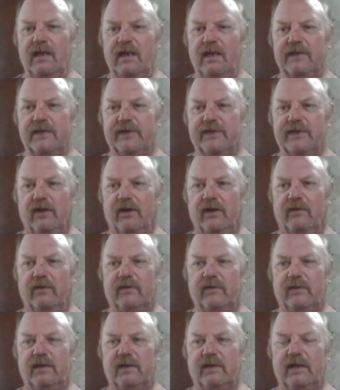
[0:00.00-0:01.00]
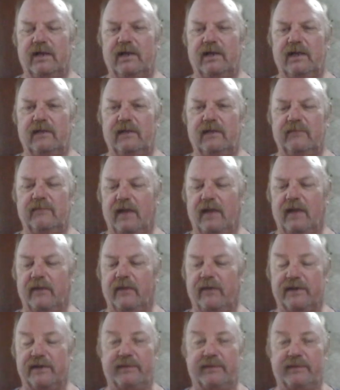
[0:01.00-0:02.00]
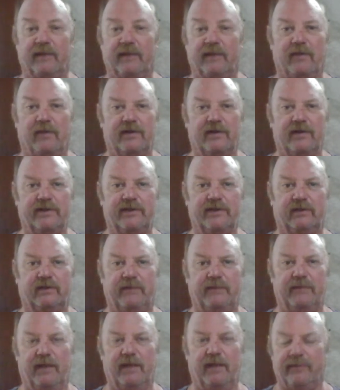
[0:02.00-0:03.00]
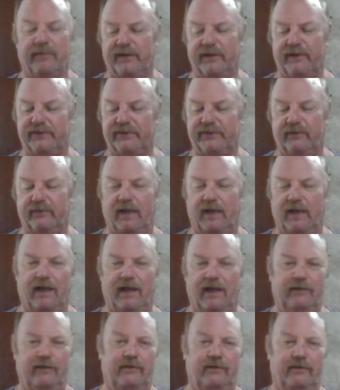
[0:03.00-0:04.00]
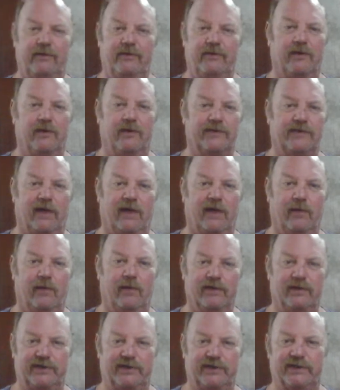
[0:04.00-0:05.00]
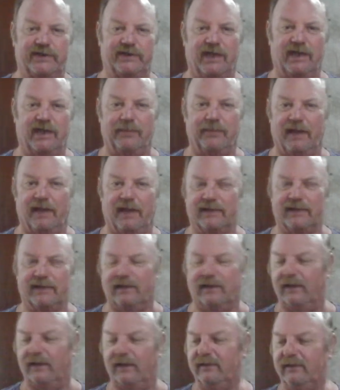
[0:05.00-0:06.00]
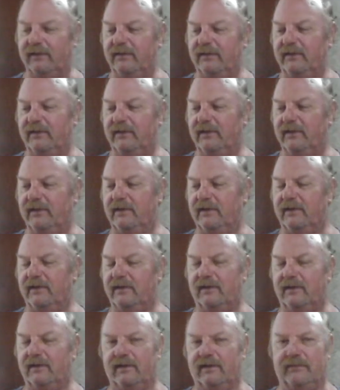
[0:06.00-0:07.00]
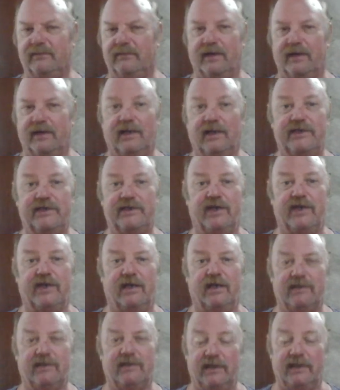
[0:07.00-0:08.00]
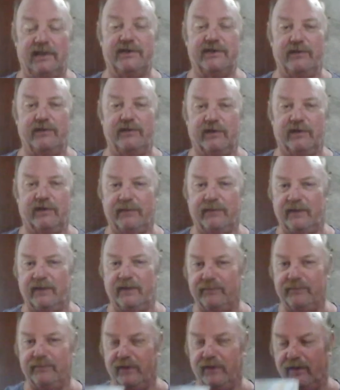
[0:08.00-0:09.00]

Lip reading: So I would expect Marcel to be up pretty soon. Who knows how well she slept last night? But at least she went to bed pretty